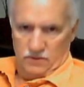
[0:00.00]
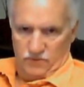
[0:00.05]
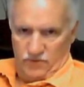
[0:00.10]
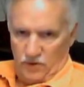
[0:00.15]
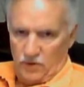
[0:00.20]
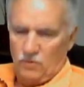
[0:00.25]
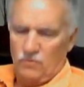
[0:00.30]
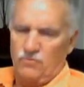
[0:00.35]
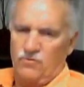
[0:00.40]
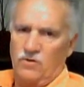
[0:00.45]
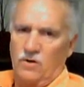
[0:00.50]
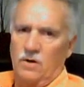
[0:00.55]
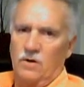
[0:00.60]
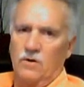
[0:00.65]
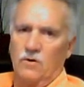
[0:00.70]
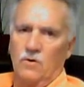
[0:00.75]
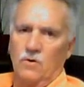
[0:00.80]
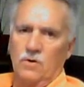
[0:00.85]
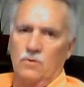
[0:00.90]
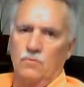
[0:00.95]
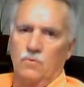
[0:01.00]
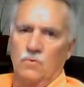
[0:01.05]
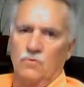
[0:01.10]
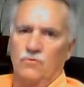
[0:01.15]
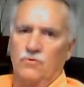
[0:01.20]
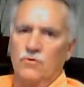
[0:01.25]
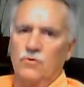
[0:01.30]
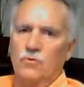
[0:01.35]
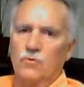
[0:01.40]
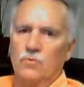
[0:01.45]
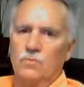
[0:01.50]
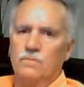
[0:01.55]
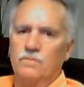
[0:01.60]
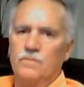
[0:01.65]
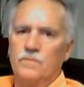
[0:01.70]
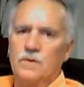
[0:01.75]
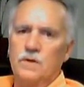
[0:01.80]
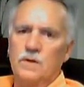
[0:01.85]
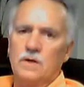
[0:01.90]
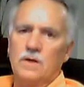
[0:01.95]
fuel solenoid will do
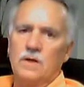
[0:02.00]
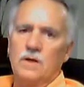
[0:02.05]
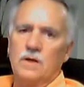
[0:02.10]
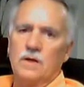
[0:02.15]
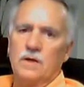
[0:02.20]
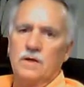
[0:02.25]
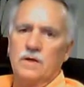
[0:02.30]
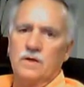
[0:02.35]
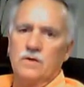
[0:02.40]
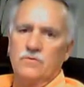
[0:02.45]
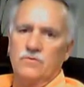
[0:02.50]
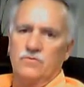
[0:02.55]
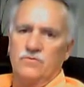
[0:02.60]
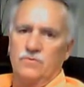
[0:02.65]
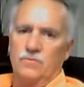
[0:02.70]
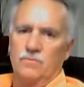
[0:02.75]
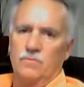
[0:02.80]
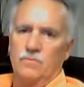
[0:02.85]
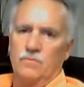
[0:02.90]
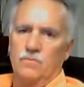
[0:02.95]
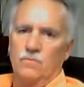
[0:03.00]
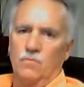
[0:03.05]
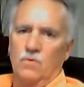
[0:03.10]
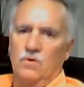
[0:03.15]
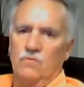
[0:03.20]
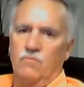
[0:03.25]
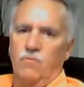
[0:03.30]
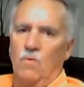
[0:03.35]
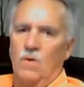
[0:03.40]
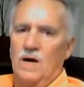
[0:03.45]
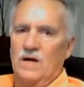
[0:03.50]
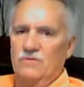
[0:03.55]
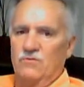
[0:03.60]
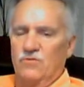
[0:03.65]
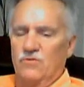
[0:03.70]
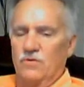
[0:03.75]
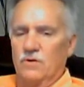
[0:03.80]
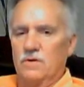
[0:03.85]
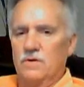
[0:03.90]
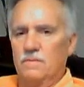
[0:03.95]
is, we've
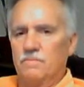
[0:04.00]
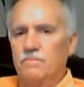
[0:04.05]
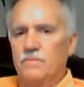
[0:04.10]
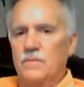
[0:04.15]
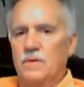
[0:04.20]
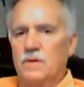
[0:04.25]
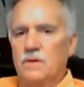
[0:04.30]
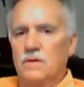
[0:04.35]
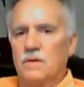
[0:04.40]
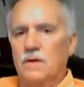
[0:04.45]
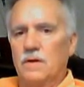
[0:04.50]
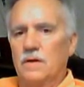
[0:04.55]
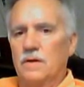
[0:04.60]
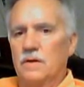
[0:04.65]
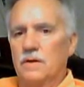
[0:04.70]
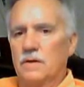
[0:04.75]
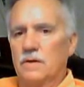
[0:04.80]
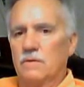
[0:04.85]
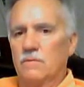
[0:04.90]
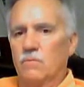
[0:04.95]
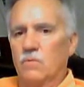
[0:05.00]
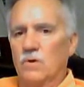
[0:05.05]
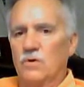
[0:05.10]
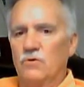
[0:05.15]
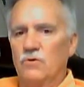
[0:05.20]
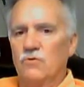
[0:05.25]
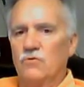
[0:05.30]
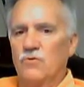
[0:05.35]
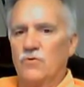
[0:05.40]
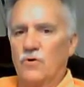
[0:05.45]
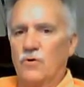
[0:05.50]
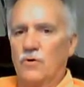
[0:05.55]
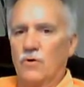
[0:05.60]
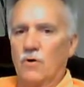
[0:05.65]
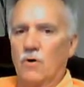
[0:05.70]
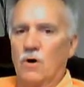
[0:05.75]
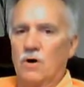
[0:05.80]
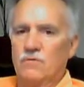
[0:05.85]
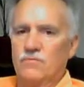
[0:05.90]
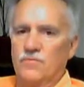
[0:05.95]
watched it, and when you turn
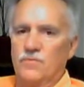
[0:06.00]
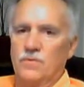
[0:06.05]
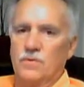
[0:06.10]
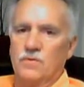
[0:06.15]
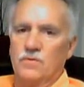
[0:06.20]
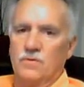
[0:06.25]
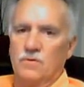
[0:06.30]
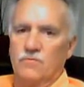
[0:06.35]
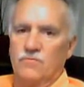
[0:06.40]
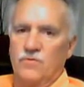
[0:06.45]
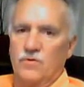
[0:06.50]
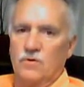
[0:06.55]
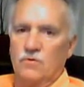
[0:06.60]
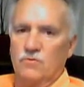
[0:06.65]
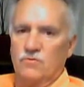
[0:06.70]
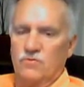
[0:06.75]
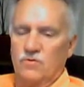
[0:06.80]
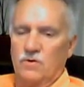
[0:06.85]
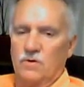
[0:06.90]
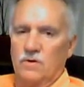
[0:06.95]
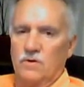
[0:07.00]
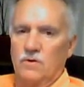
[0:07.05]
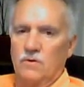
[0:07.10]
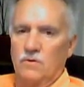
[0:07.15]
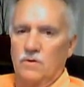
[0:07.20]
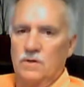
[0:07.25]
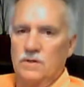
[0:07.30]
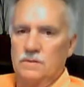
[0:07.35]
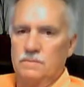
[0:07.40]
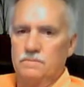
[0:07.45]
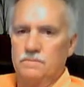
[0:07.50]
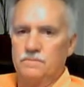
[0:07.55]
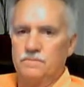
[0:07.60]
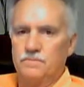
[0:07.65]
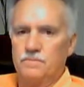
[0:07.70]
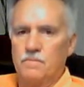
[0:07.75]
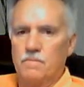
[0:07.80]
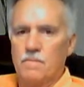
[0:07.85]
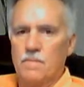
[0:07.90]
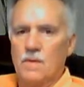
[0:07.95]
off the fuel solenoid,
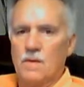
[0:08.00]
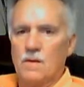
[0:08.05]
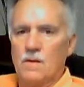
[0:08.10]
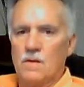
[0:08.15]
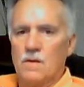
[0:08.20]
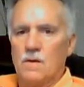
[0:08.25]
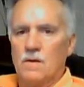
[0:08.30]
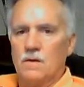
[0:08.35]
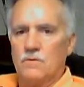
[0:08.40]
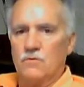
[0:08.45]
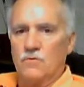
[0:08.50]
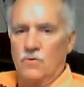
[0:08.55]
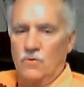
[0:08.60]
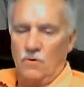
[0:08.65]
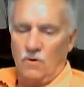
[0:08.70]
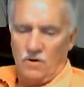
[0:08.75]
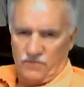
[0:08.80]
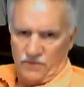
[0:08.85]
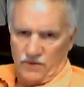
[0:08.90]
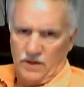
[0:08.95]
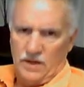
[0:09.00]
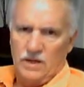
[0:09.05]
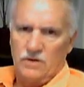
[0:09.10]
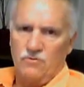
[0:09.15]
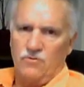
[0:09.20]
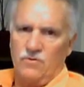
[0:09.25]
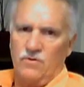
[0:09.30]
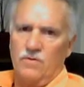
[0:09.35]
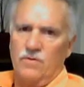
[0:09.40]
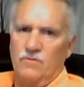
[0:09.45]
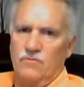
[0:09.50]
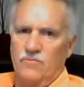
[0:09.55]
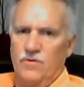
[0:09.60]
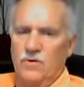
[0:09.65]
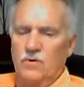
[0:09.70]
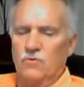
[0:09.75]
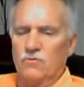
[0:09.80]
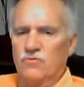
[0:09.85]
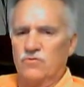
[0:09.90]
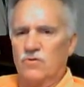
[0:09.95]
turn off the engine, the
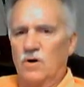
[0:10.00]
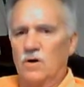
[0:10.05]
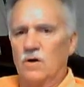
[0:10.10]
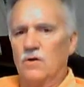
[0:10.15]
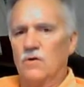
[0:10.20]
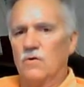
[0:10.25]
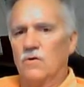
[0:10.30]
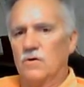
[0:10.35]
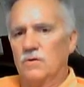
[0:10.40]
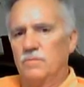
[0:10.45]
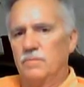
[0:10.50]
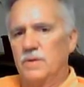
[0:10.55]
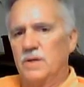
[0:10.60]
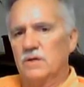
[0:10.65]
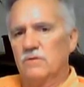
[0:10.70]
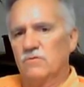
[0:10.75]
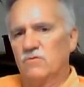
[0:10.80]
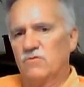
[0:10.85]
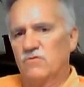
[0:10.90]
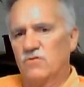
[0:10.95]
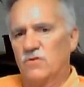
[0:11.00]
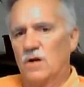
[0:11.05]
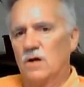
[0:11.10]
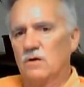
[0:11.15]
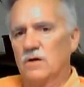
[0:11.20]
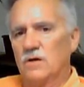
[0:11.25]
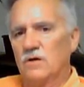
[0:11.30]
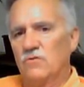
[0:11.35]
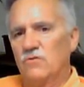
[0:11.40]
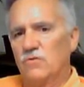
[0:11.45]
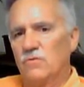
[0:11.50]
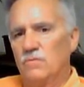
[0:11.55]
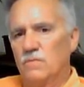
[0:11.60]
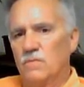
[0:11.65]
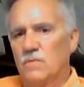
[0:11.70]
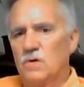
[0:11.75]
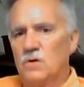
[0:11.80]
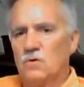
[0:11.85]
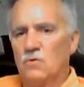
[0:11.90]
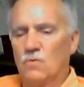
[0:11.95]
fuel solenoid being sluggish
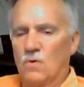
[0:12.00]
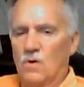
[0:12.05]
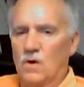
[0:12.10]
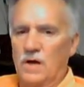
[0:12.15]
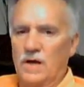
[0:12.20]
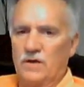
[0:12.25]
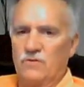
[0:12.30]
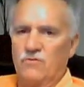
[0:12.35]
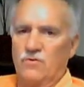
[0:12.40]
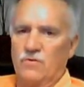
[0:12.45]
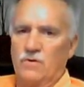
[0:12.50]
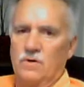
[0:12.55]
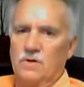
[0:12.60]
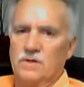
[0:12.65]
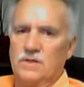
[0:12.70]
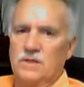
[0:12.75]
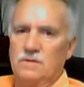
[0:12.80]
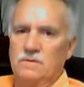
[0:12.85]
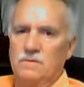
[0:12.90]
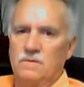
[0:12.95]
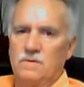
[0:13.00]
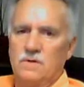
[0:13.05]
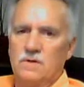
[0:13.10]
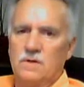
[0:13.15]
will actually,